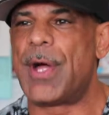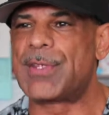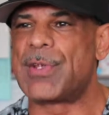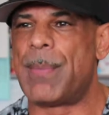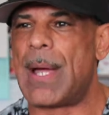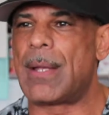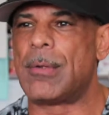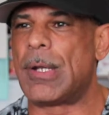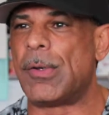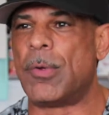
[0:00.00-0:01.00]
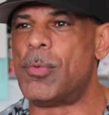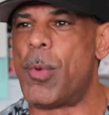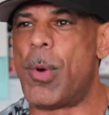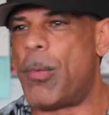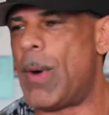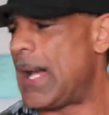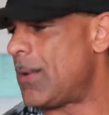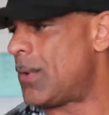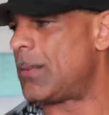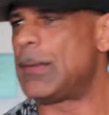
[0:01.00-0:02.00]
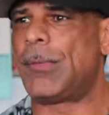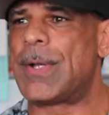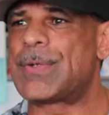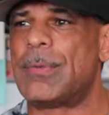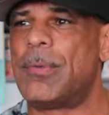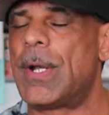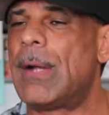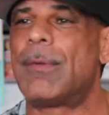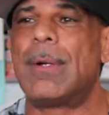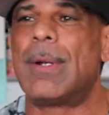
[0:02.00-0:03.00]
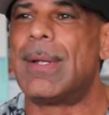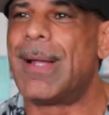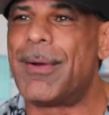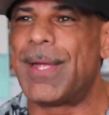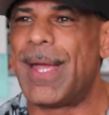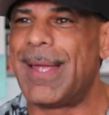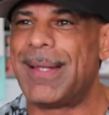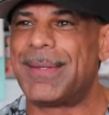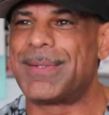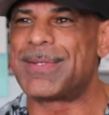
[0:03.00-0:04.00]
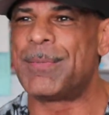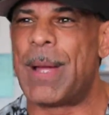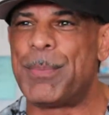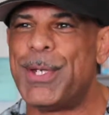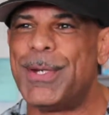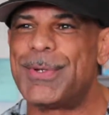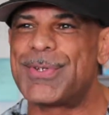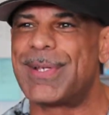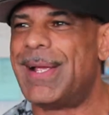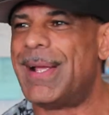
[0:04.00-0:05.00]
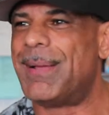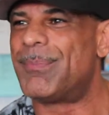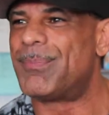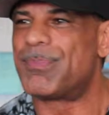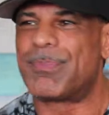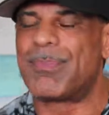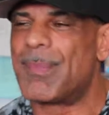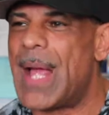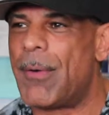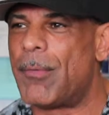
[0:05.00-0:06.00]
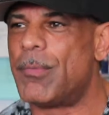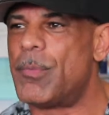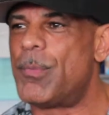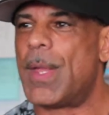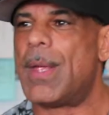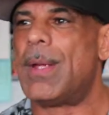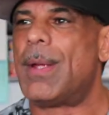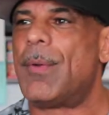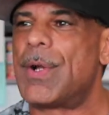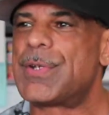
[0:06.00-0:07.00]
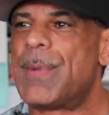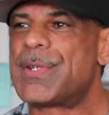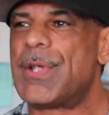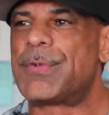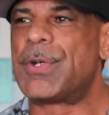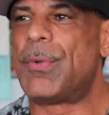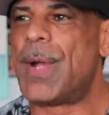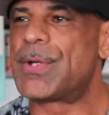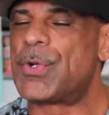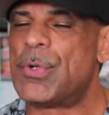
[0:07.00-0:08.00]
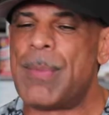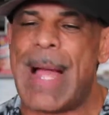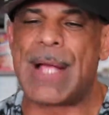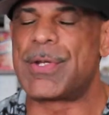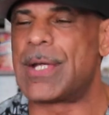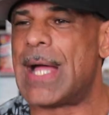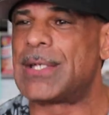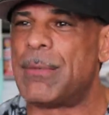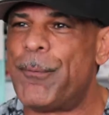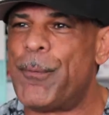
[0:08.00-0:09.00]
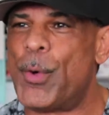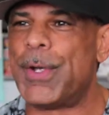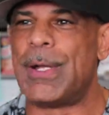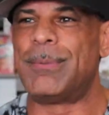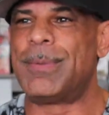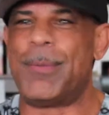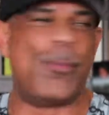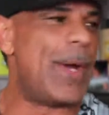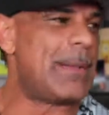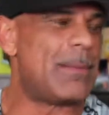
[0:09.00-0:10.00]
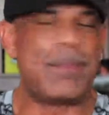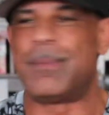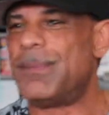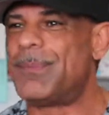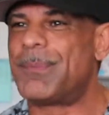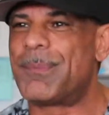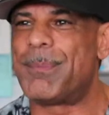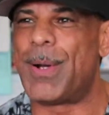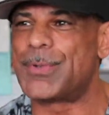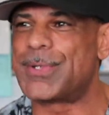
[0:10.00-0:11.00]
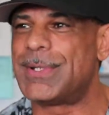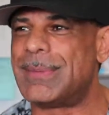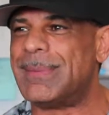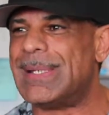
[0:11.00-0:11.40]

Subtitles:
thoughts about it. I didn't know why they wanted me in the restroom. Whatever. Okay, these are my peers. I rushed myself to the restroom. I actually got there before them. I'm waiting, posted.